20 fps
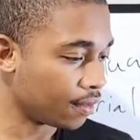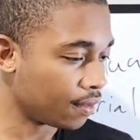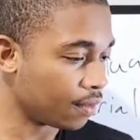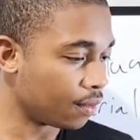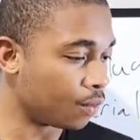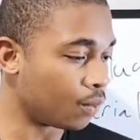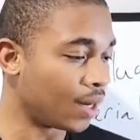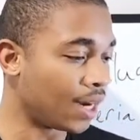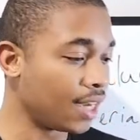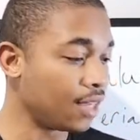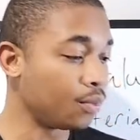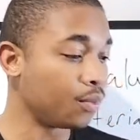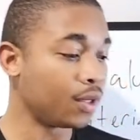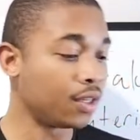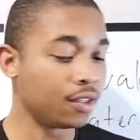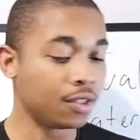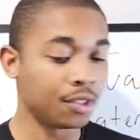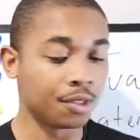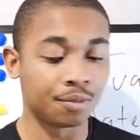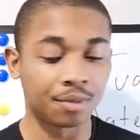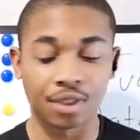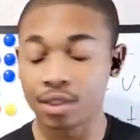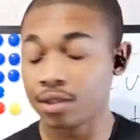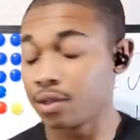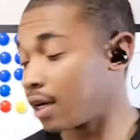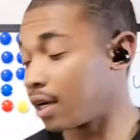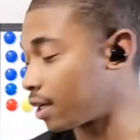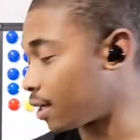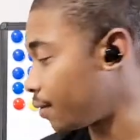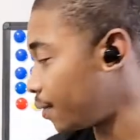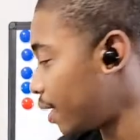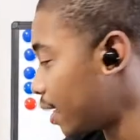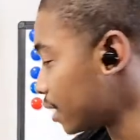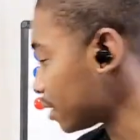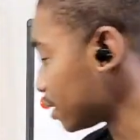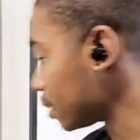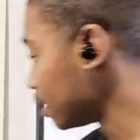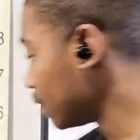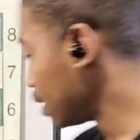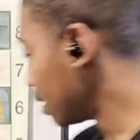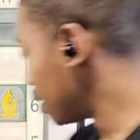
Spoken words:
Wyatt Williams, you are correct.